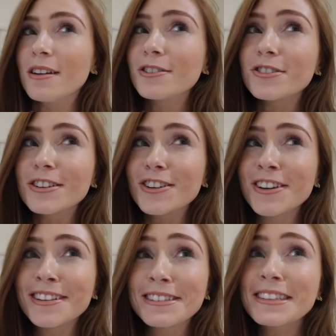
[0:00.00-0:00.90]
lot of
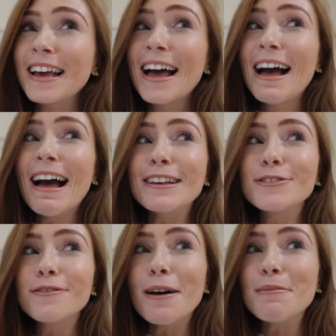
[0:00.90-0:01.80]
traditions as
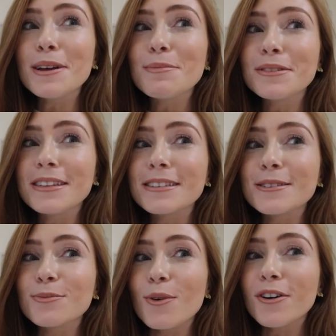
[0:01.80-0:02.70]
a family, but this
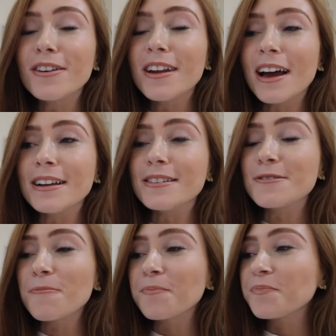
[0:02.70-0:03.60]
is one.
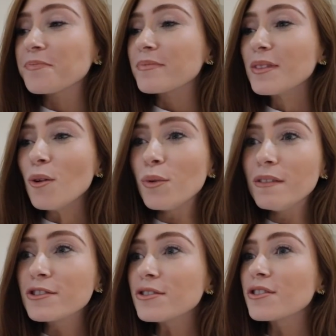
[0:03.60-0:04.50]
And
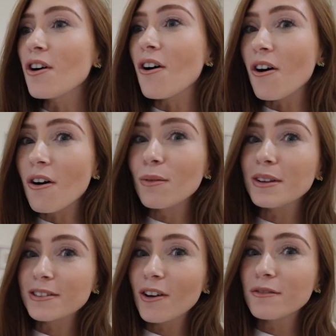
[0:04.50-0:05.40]
we've just
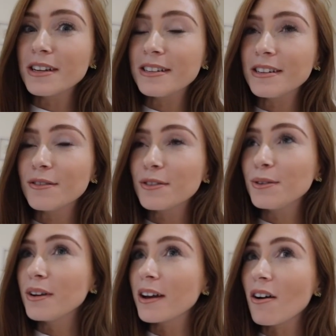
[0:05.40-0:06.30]
always loved Indian
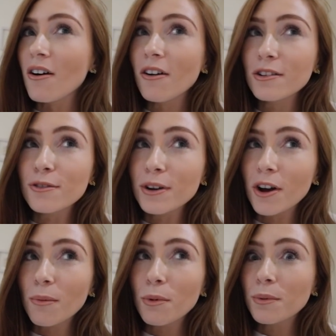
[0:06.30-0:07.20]
food, like all growing
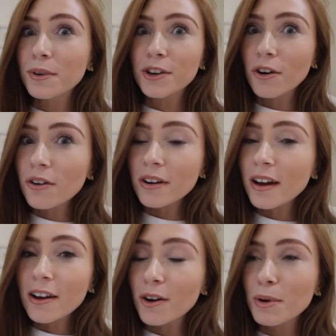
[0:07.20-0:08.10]
up when we were young.
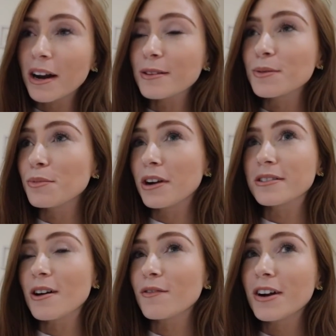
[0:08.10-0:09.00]
Like our parents would bring us
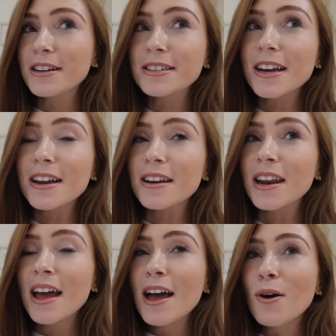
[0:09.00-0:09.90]
out for
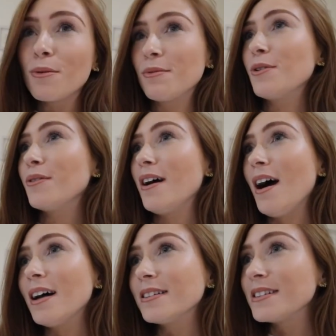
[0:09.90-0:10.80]
Indian when we go on
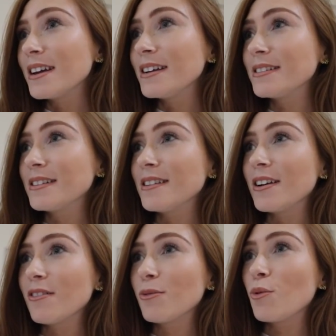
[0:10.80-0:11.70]
holidays. It's
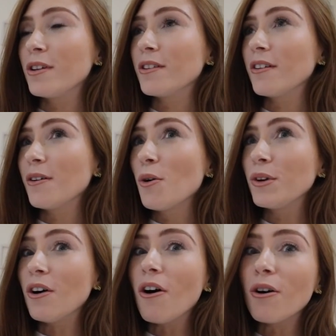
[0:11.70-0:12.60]
like
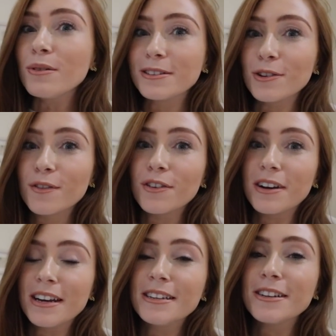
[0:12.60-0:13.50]
we'd always look for
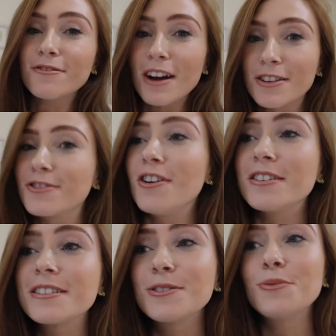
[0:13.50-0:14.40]
an Indian
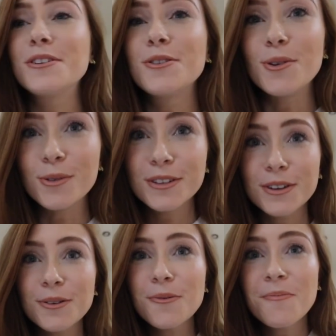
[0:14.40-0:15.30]
restaurant so we could go
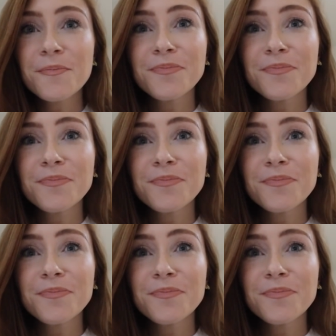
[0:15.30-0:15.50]
to.